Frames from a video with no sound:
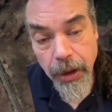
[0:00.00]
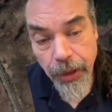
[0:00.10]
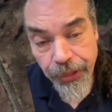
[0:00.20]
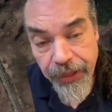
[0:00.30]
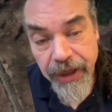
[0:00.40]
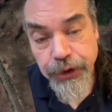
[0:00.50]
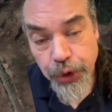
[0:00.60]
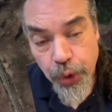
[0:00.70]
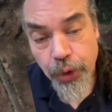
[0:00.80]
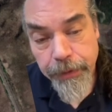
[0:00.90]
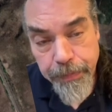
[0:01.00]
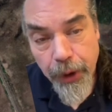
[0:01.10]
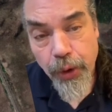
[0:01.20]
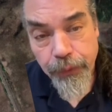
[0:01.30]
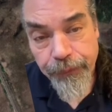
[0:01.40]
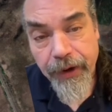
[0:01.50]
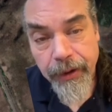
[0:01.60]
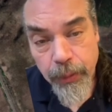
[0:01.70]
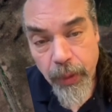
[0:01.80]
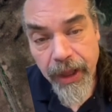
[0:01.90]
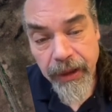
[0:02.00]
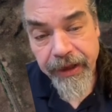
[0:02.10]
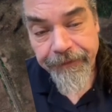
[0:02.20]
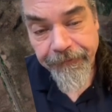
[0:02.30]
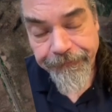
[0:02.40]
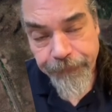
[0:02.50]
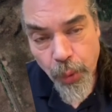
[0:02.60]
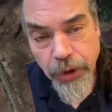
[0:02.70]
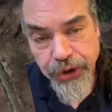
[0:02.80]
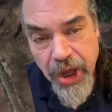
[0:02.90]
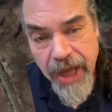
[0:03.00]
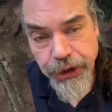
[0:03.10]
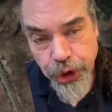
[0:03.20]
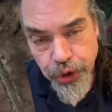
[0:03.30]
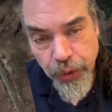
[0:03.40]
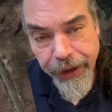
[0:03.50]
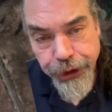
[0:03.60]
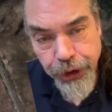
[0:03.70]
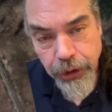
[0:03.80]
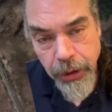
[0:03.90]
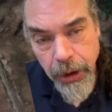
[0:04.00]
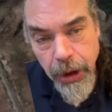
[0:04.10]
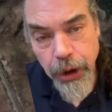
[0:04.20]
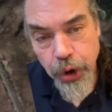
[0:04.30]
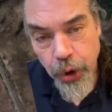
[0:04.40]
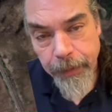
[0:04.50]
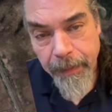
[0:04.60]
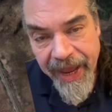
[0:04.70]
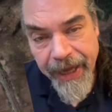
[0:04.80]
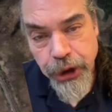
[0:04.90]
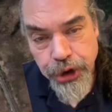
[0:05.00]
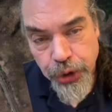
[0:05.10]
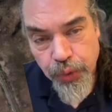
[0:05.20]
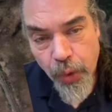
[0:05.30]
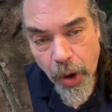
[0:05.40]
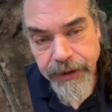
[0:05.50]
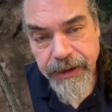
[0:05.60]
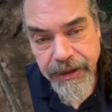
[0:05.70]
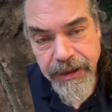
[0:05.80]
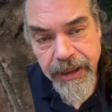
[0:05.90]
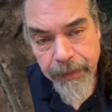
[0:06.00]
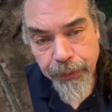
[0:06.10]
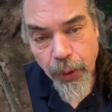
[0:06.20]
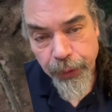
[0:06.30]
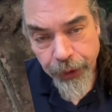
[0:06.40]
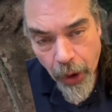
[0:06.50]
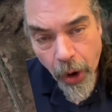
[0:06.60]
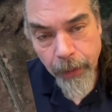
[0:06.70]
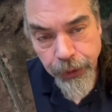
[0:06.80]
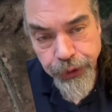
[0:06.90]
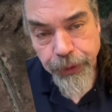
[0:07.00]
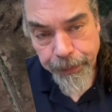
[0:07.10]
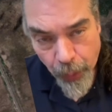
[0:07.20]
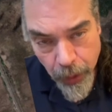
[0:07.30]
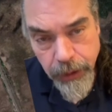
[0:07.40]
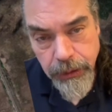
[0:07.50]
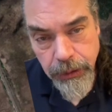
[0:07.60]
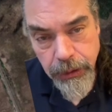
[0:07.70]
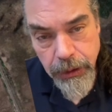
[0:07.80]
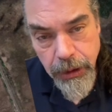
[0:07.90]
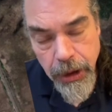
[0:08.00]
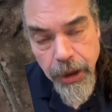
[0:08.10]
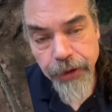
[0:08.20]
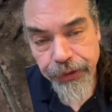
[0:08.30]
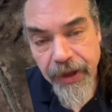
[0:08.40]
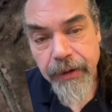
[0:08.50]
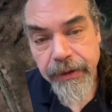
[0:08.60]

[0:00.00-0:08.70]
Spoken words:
This could bode very well. If a force concentration could manage to cross the Dnipro with armored support, there